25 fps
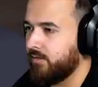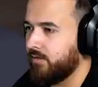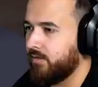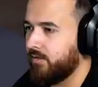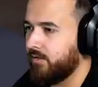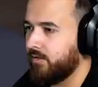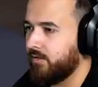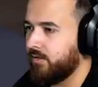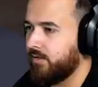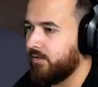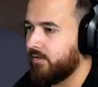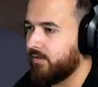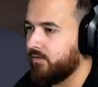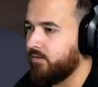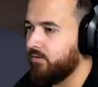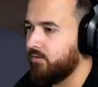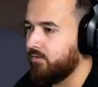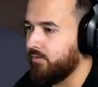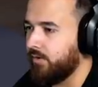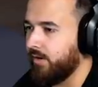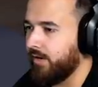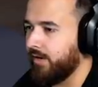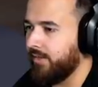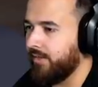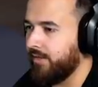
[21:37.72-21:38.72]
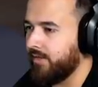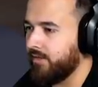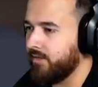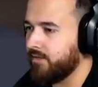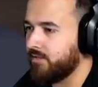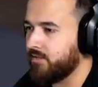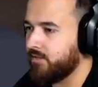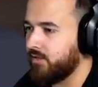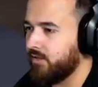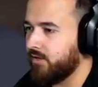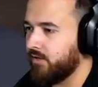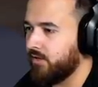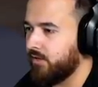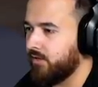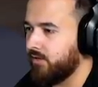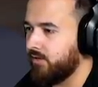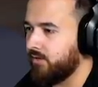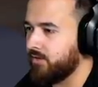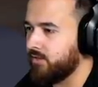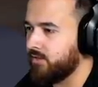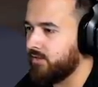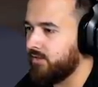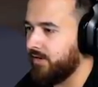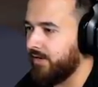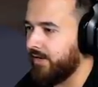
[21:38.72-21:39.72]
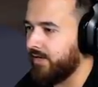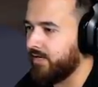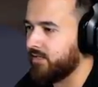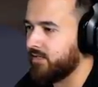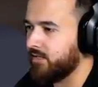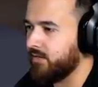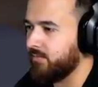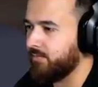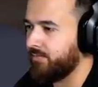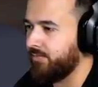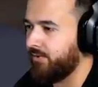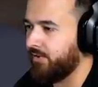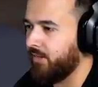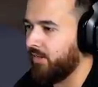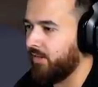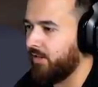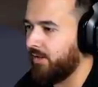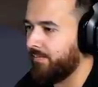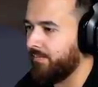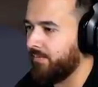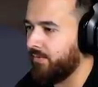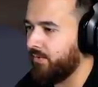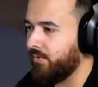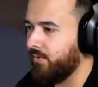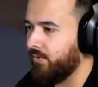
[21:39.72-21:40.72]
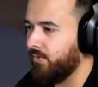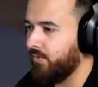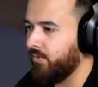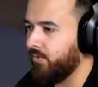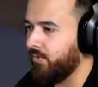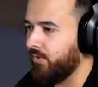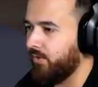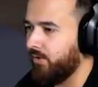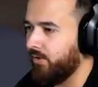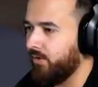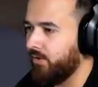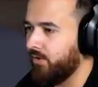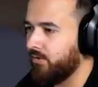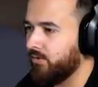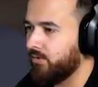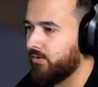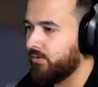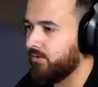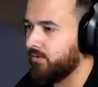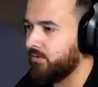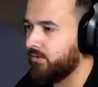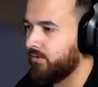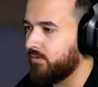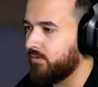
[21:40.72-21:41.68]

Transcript: Uh, cool. And then let's go, let's not hex it, bottle up all.